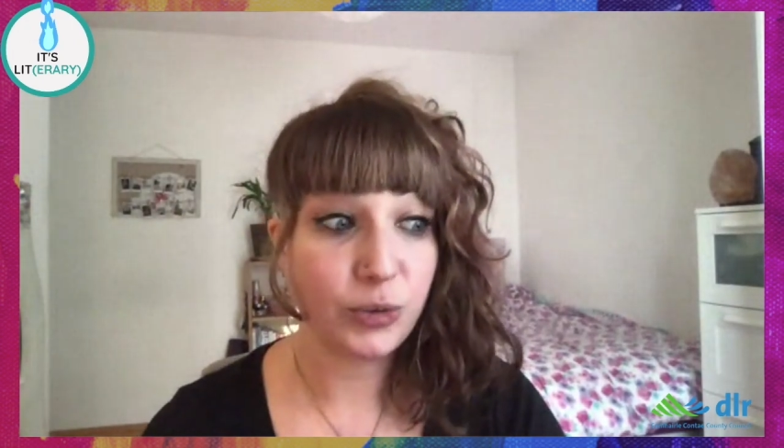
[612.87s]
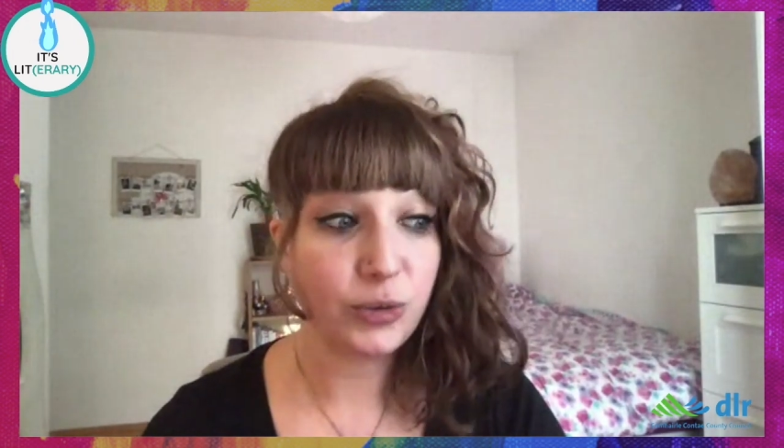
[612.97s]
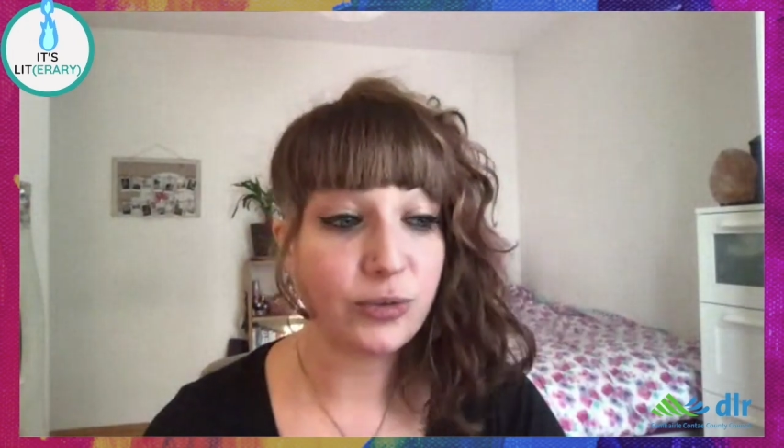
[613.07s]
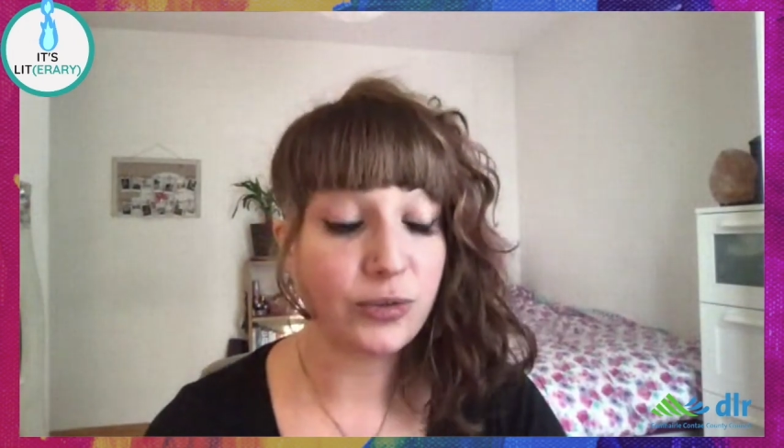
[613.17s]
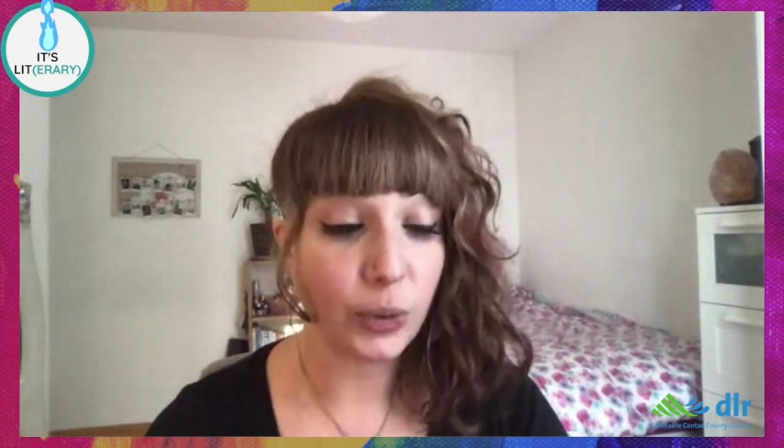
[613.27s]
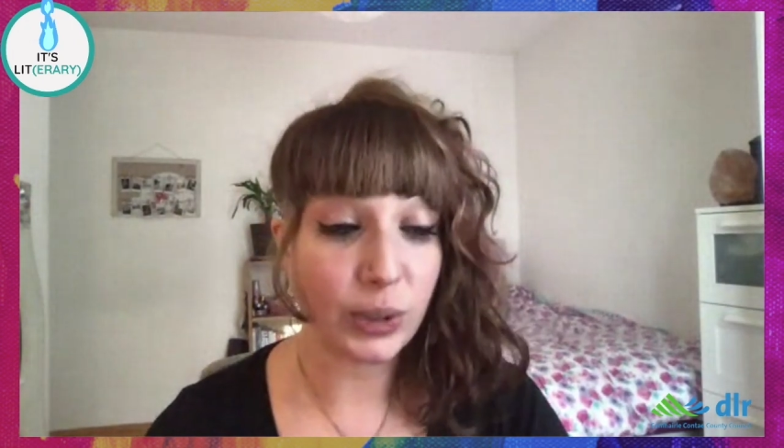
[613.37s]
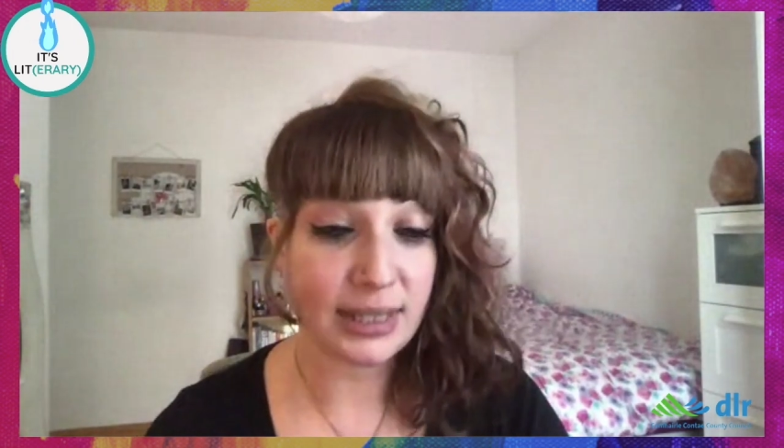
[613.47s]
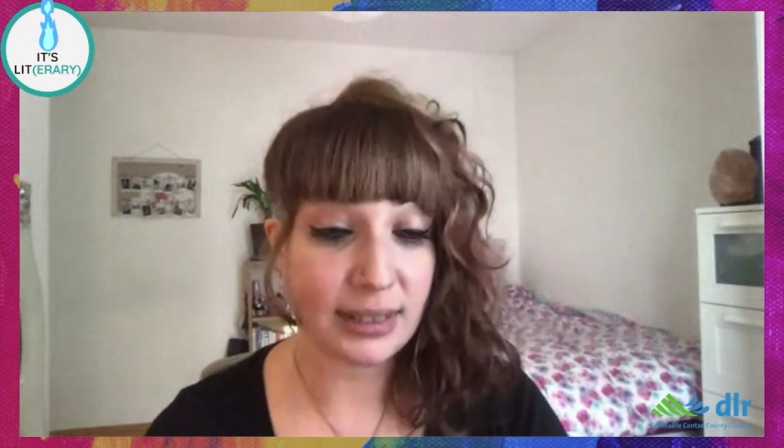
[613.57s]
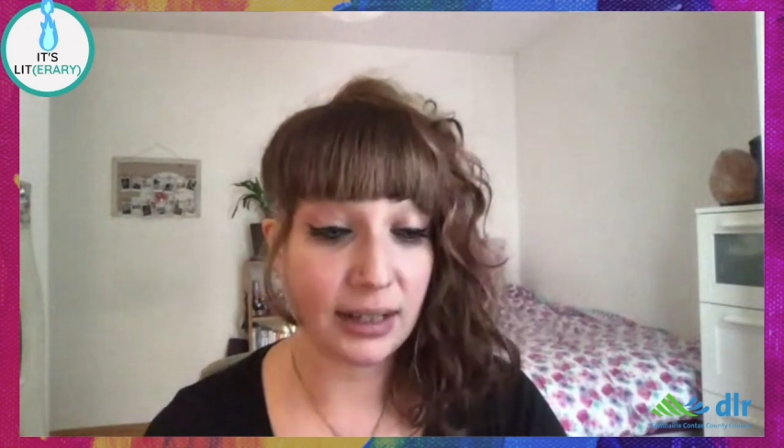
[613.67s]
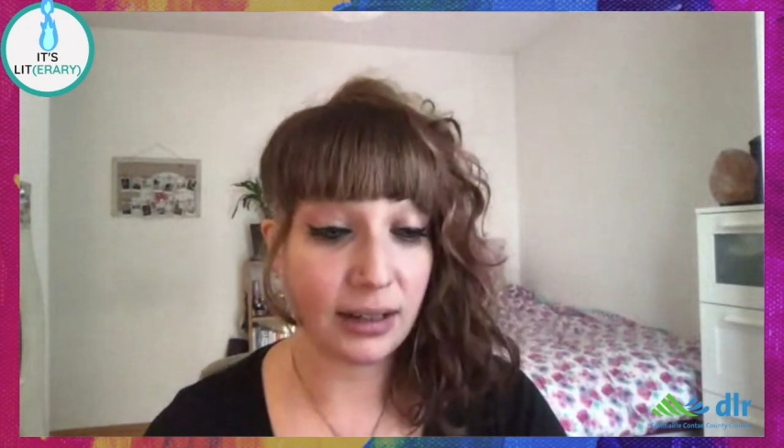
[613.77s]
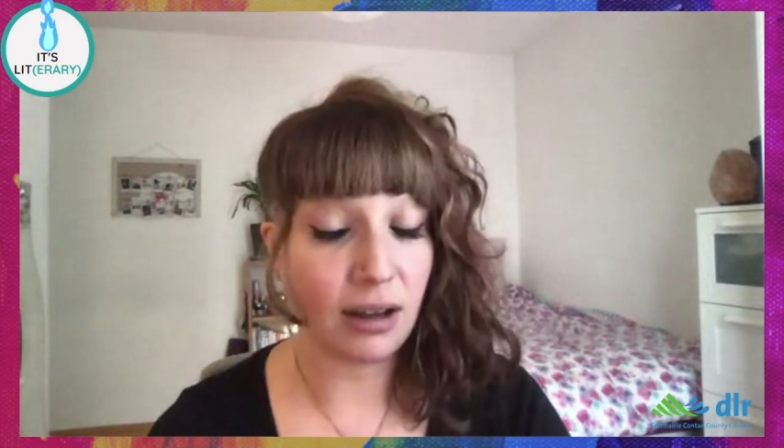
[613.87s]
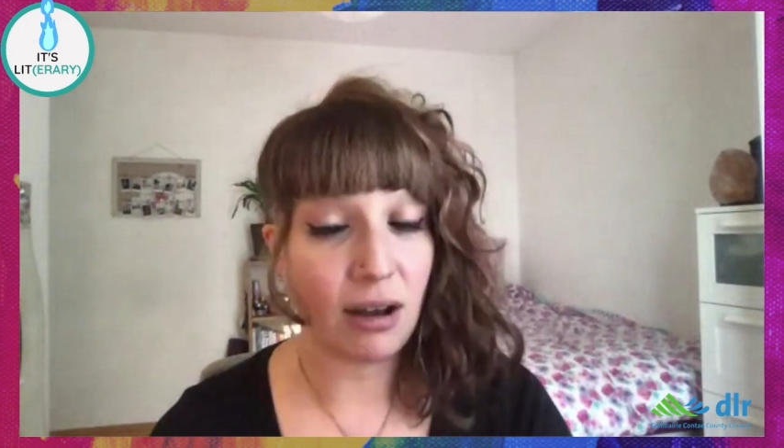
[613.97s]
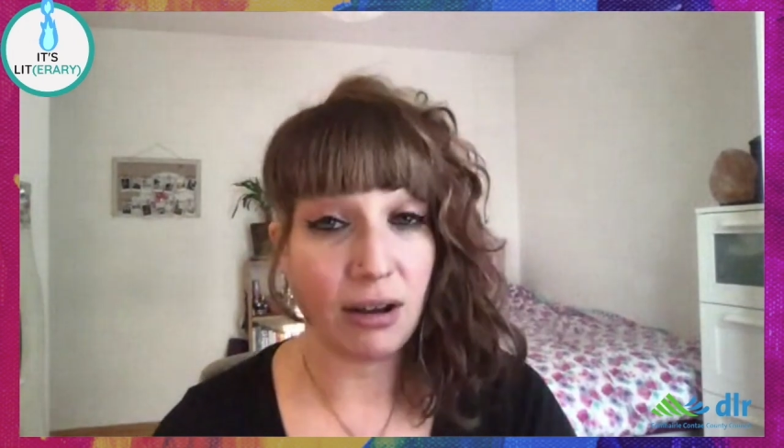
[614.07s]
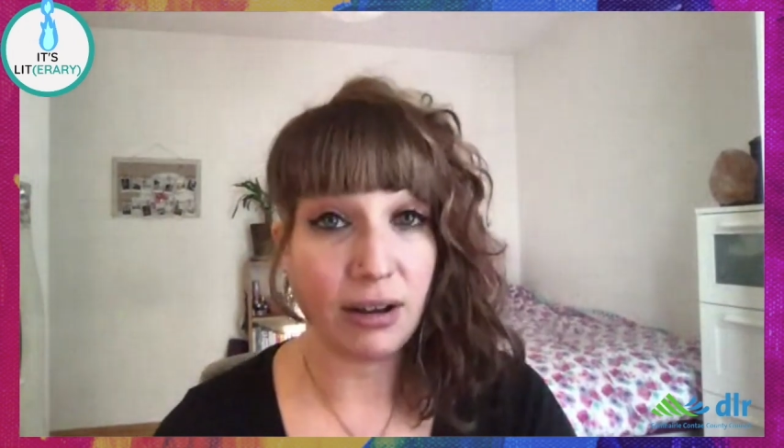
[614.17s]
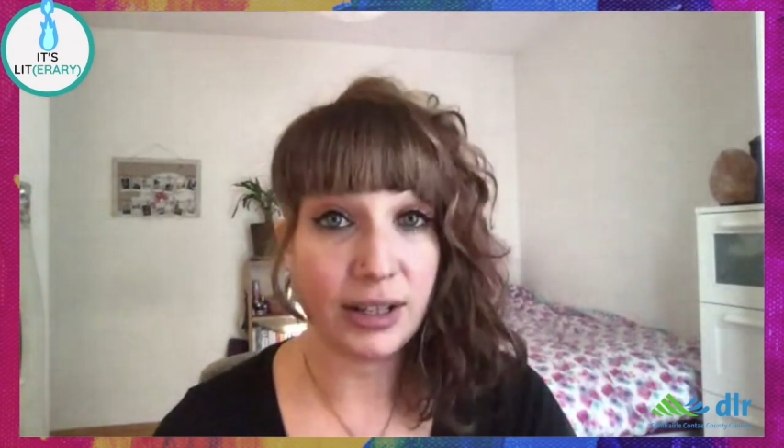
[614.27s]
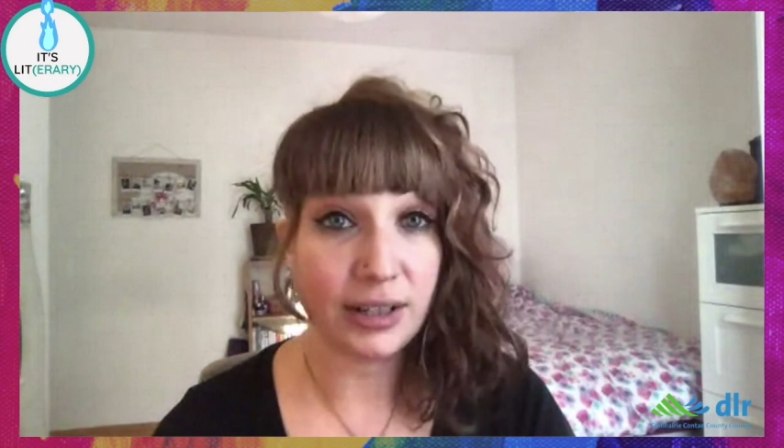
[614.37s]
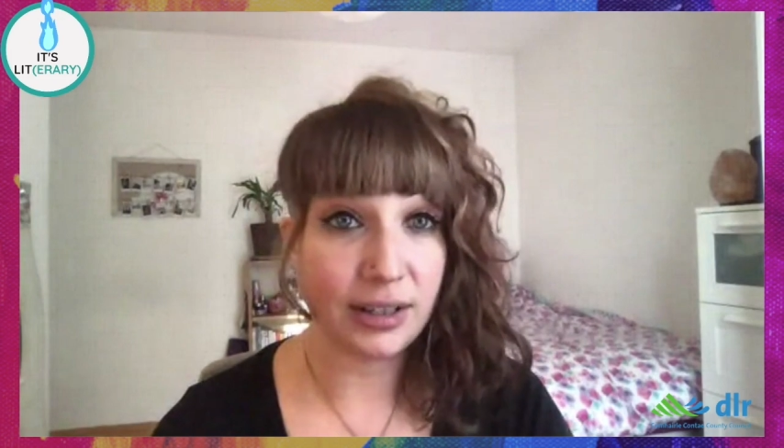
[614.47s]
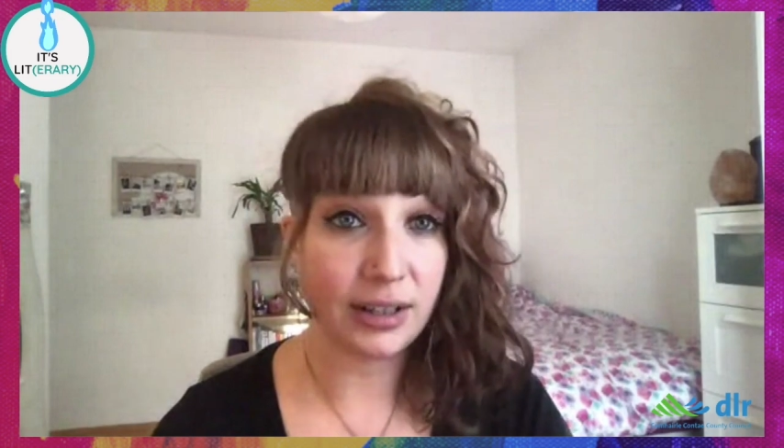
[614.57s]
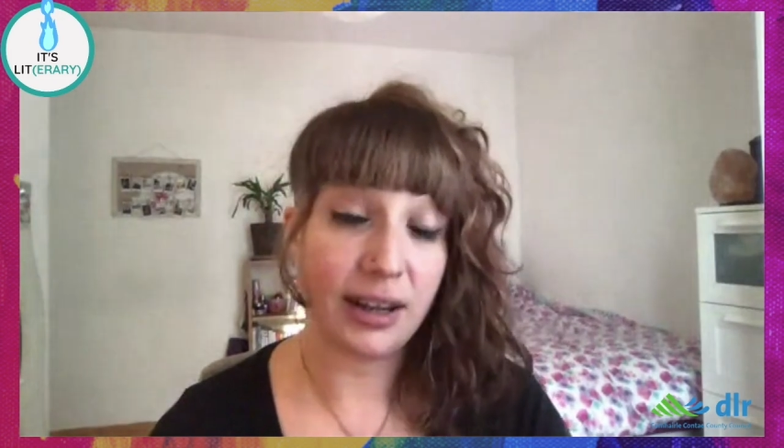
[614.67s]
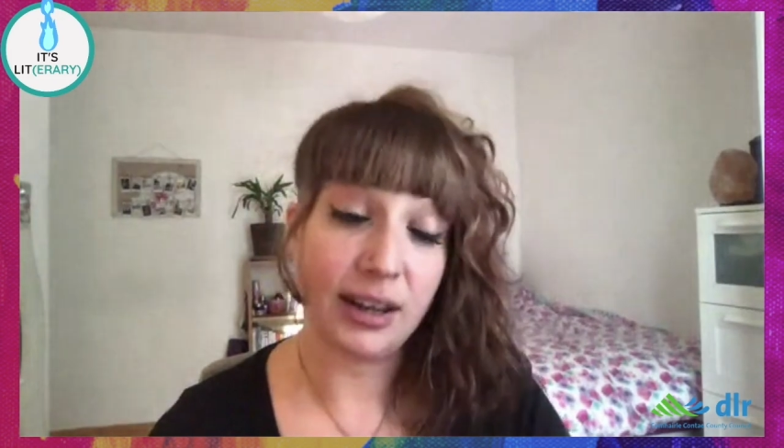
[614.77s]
focusing on